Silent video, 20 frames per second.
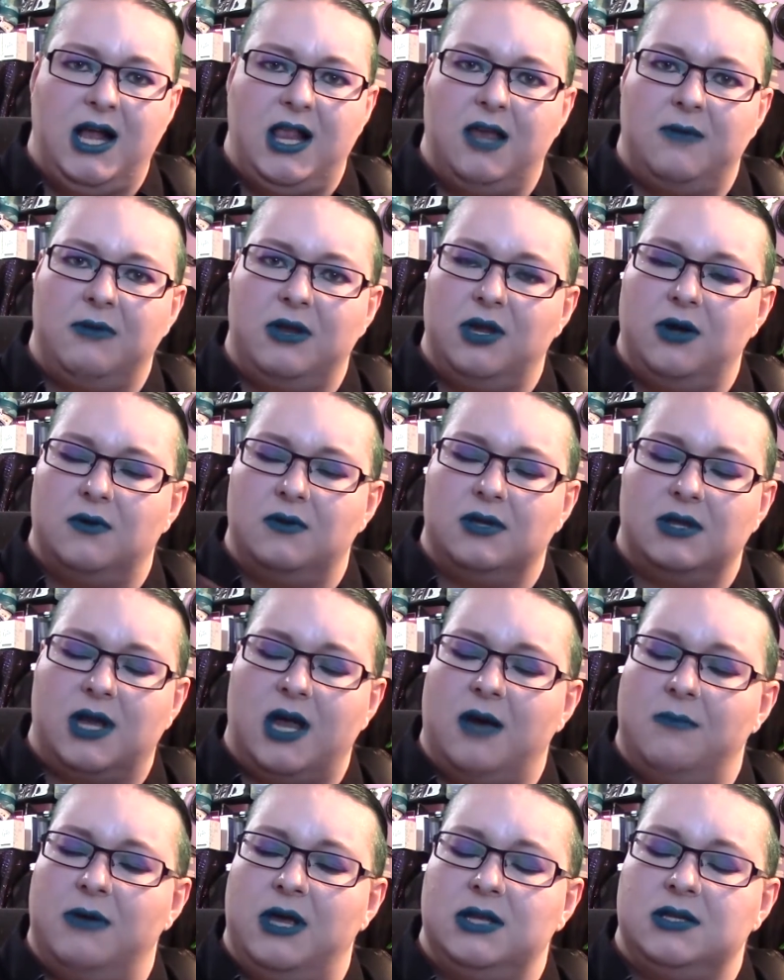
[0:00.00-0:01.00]
let me know in the
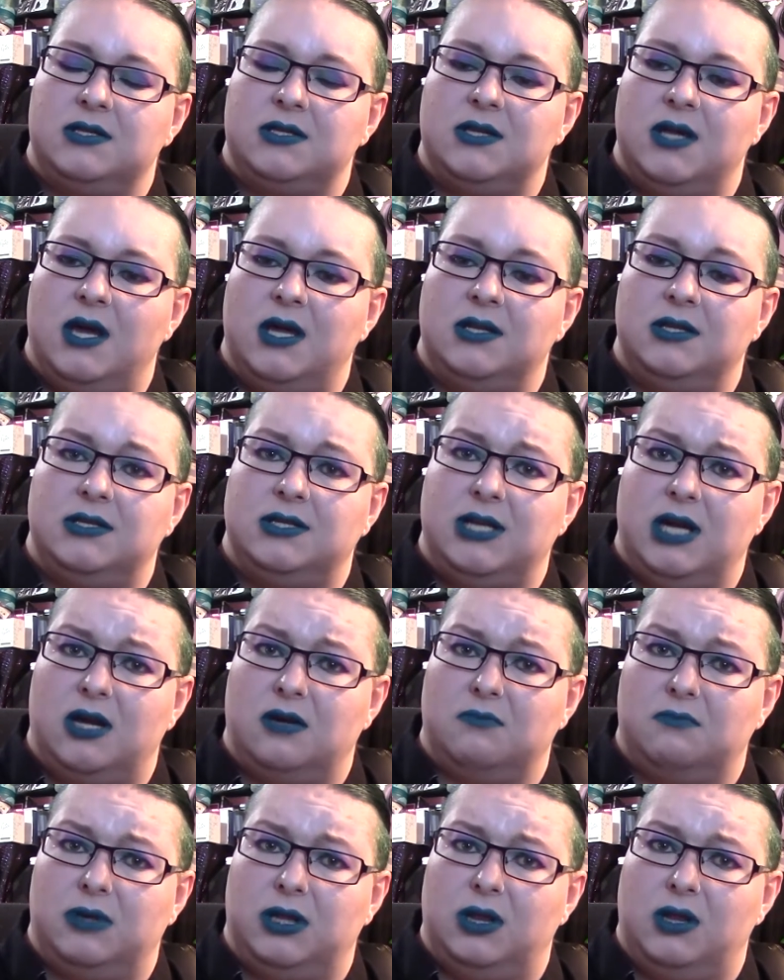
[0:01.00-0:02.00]
comments
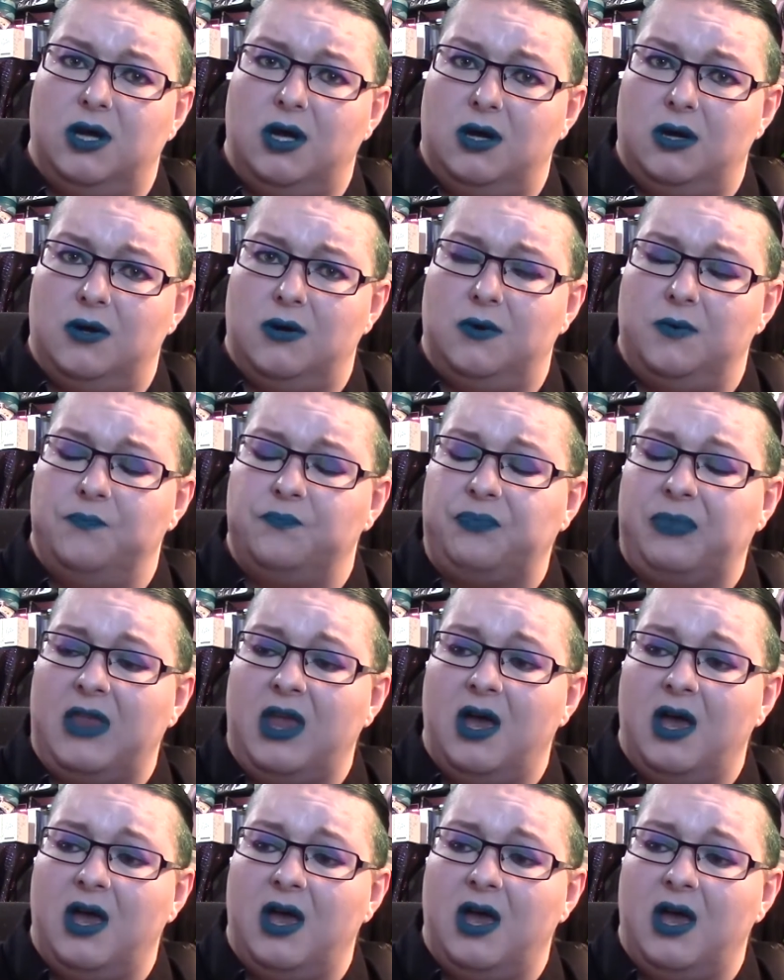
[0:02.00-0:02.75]
down below.